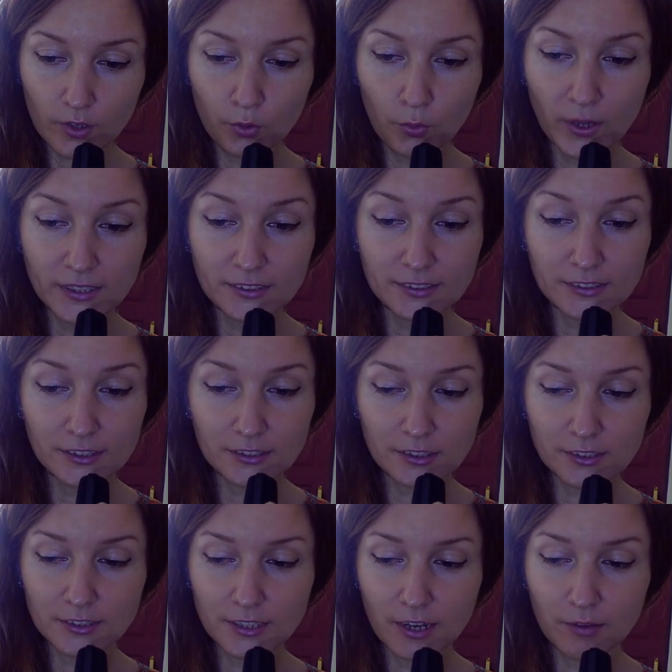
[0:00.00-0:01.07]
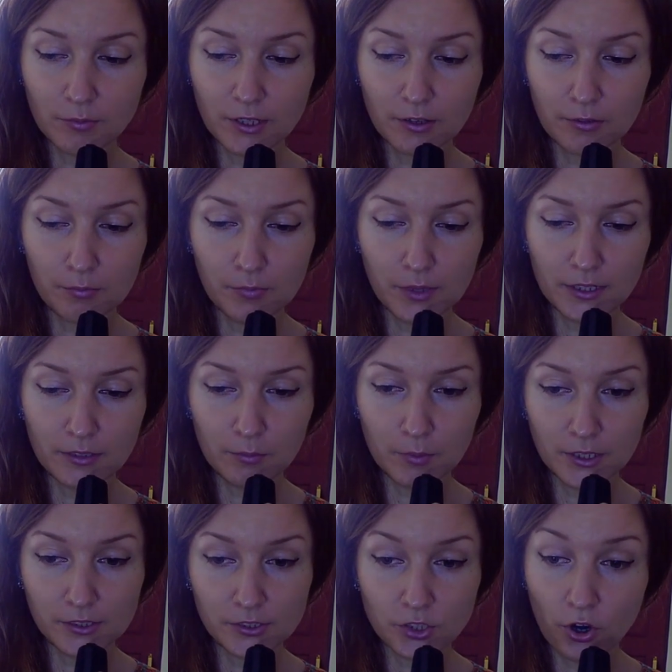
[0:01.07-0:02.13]
when it's season time there are
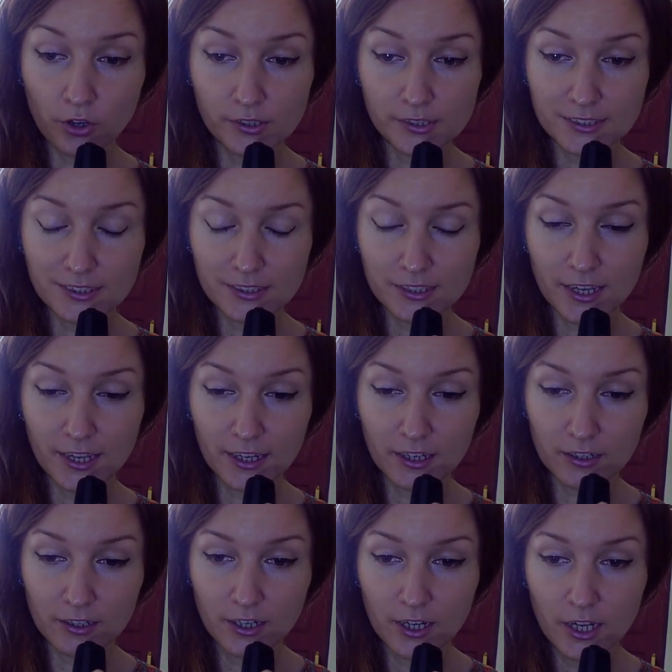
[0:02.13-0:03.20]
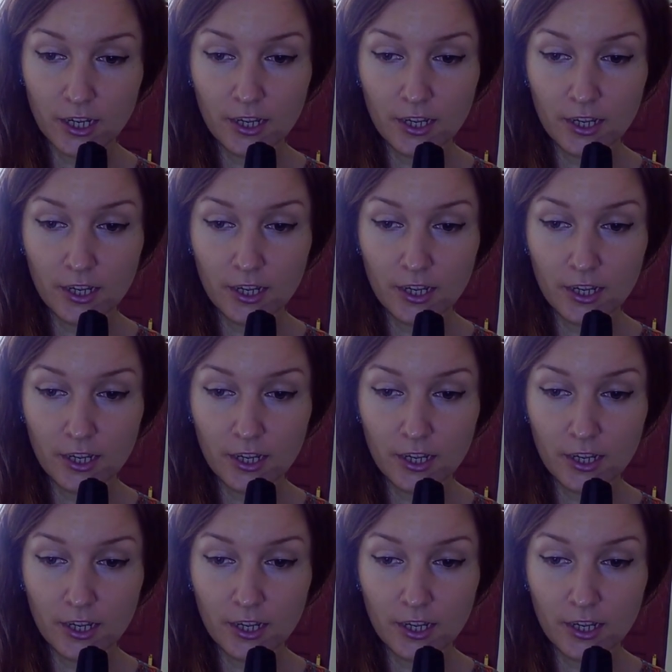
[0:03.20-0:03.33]
many tourists here.